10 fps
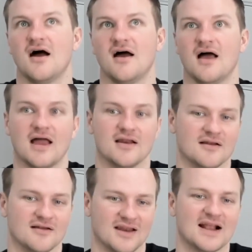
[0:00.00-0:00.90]

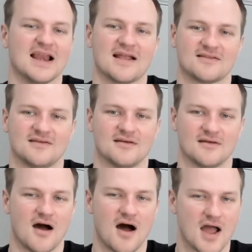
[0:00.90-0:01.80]
and neglecting
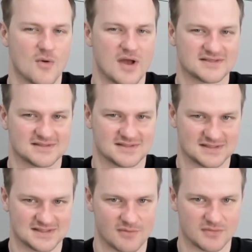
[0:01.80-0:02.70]
iOS to
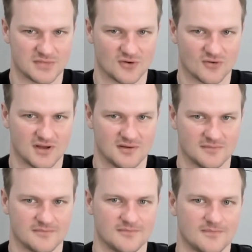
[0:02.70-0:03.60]
some degree.
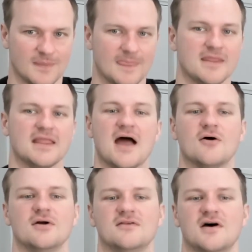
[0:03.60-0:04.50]
Now,
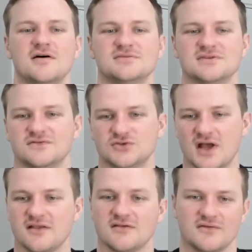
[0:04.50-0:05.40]
in terms of
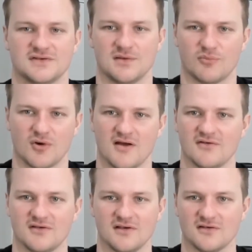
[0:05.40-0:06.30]
trends, obviously
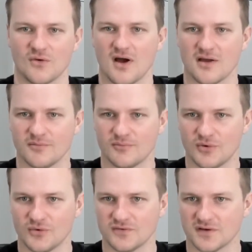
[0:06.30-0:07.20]
privacy is quite
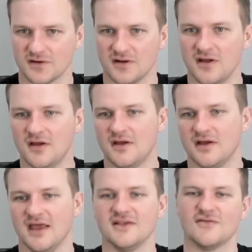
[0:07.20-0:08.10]
important.
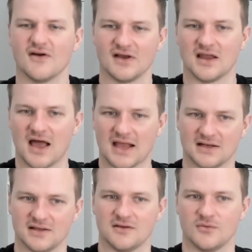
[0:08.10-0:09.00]
it's very
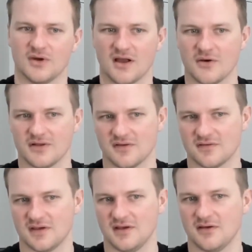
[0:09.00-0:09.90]
likely that we're going to
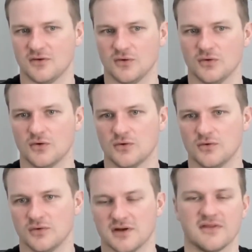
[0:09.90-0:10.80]
see Google,
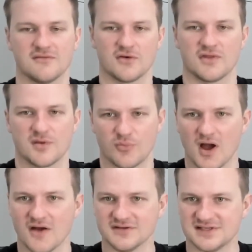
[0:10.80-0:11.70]
they've got their
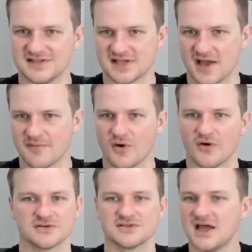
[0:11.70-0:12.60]
privacy
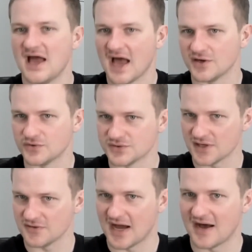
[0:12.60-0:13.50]
sandbox and
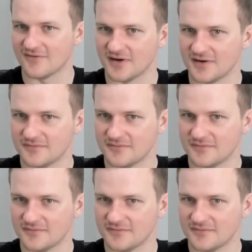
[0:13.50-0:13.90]
also other,